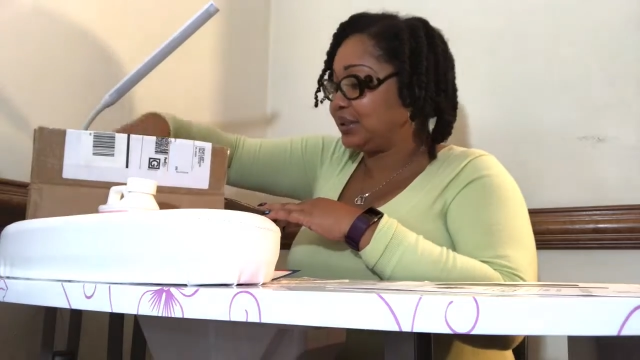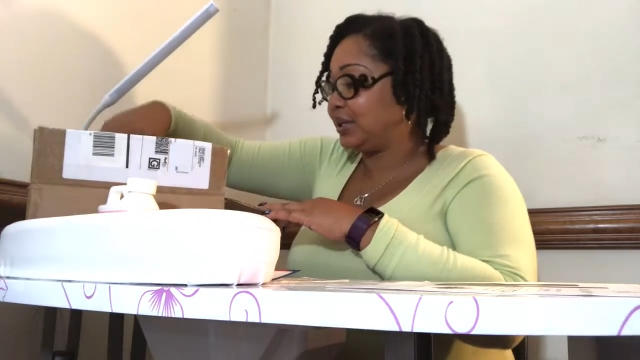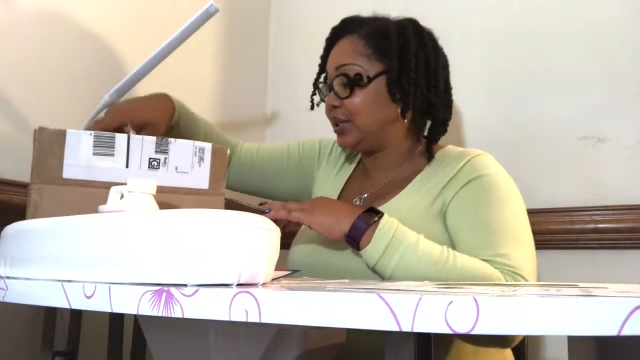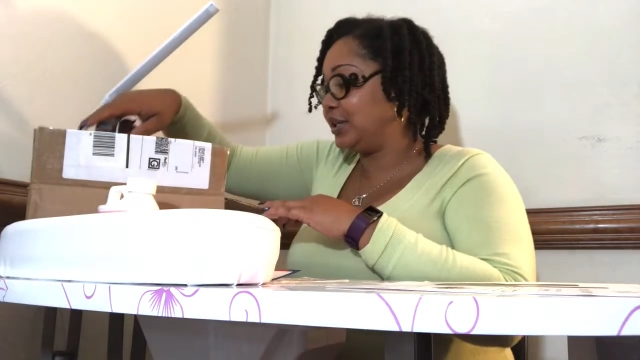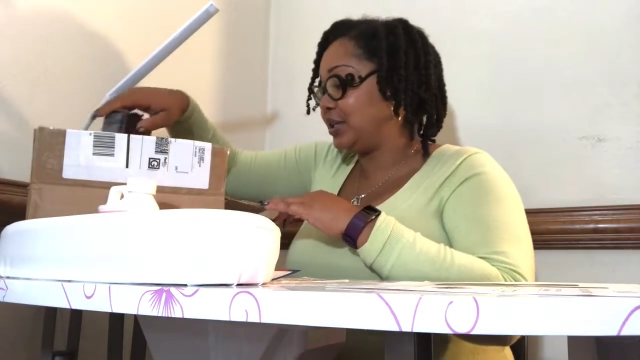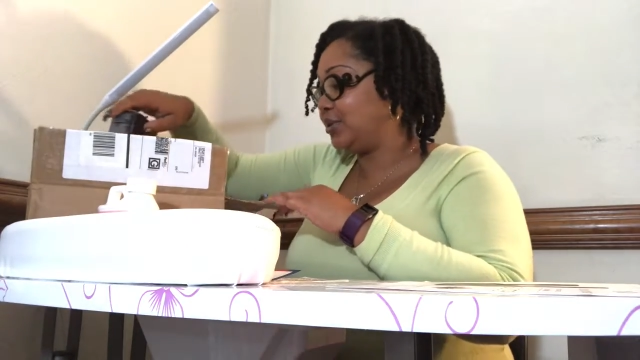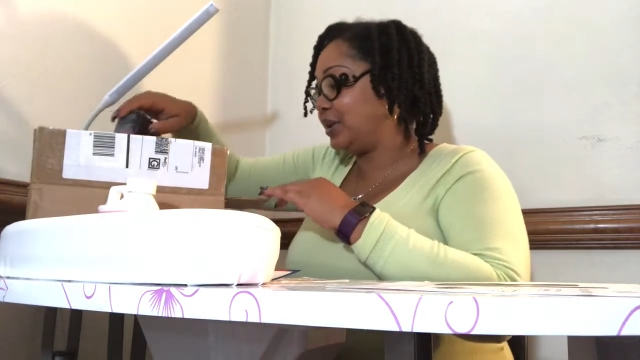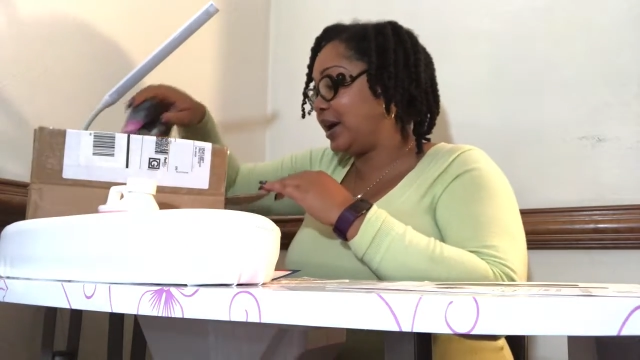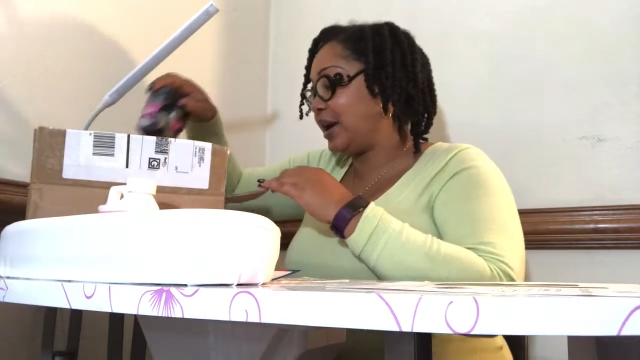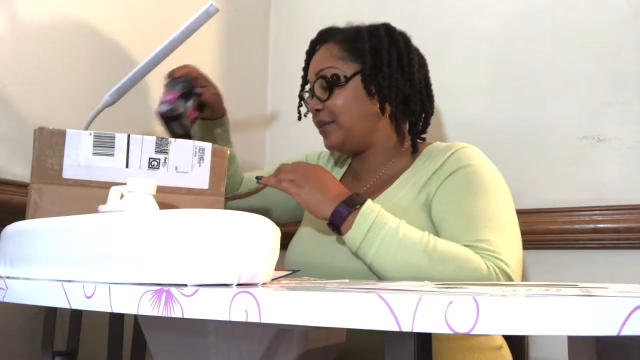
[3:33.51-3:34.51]
then you
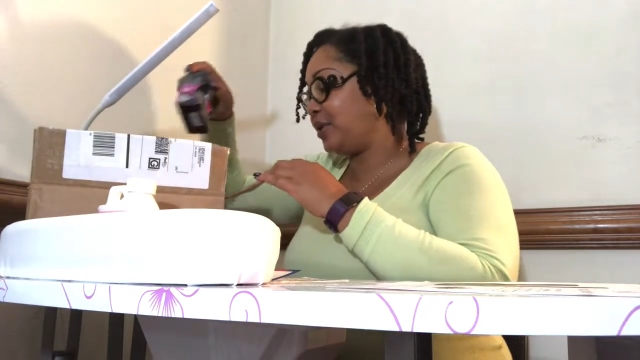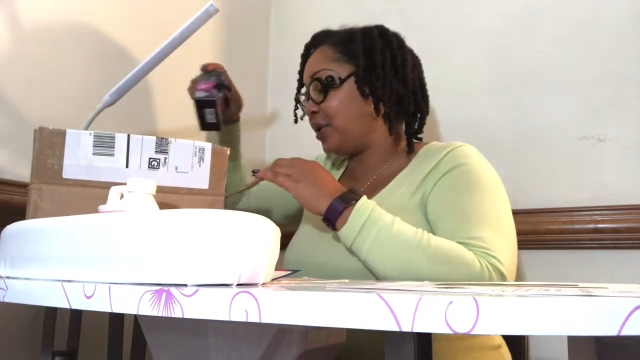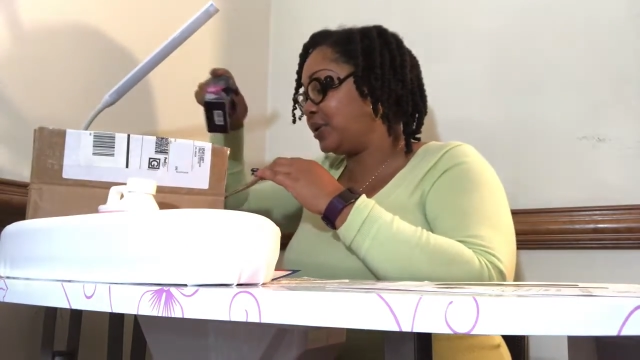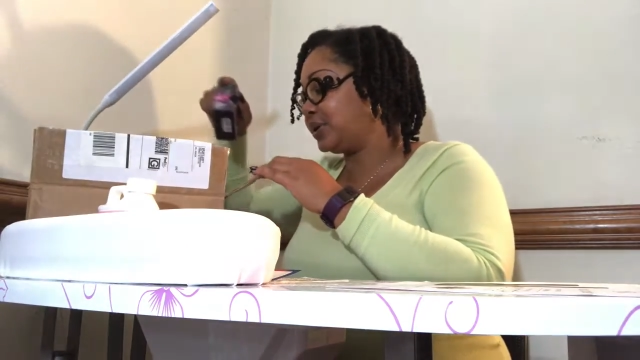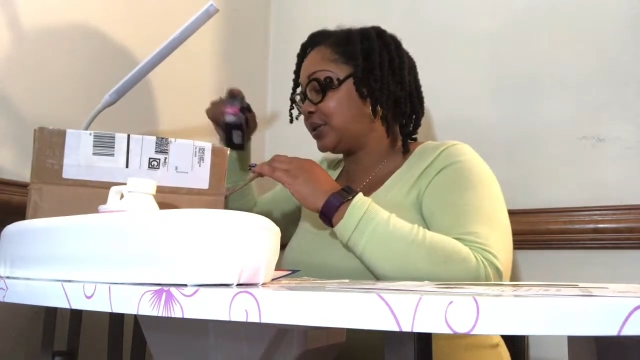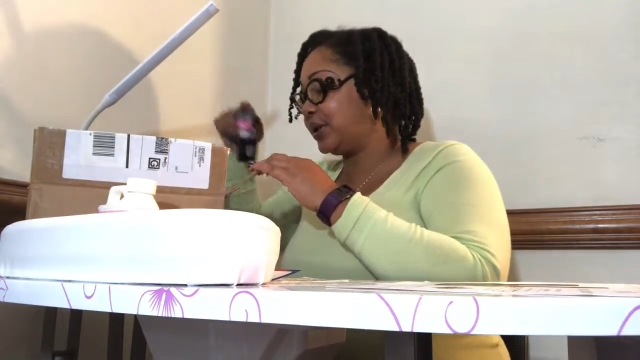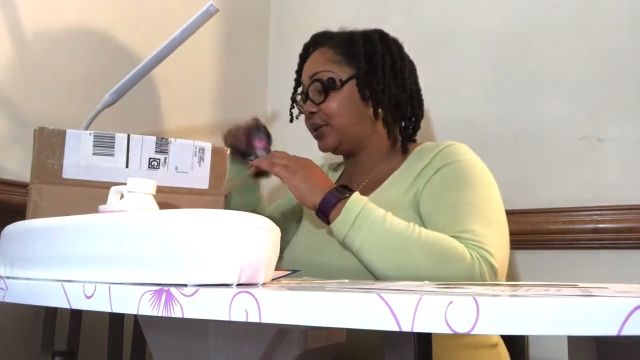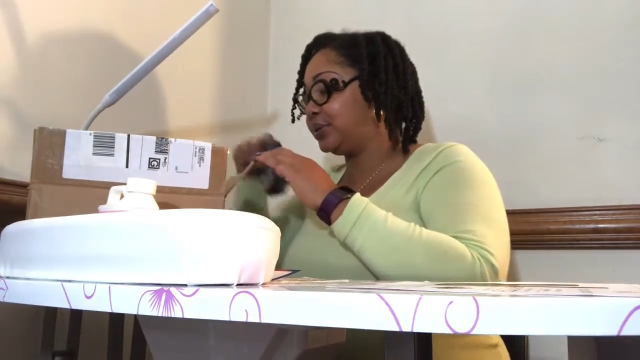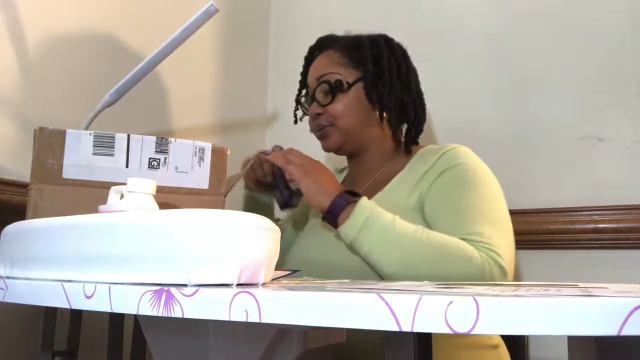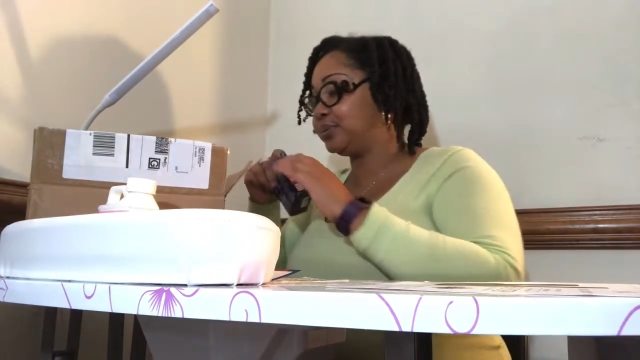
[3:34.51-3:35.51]
have
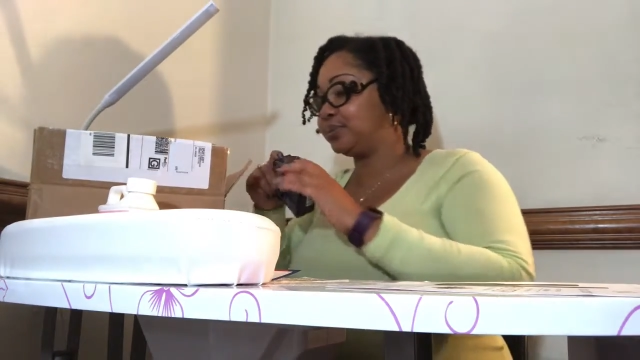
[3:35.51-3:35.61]
also,